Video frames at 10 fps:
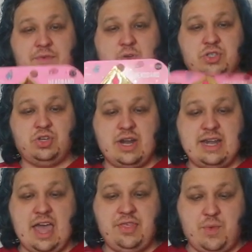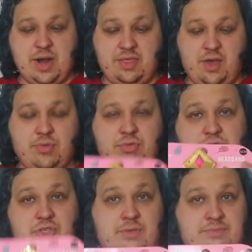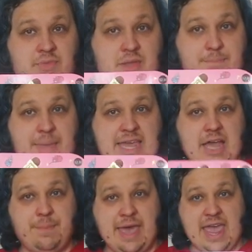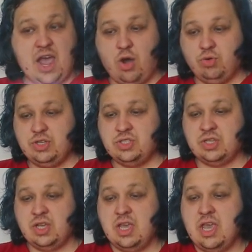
we've also got another one of those makeup hair holders.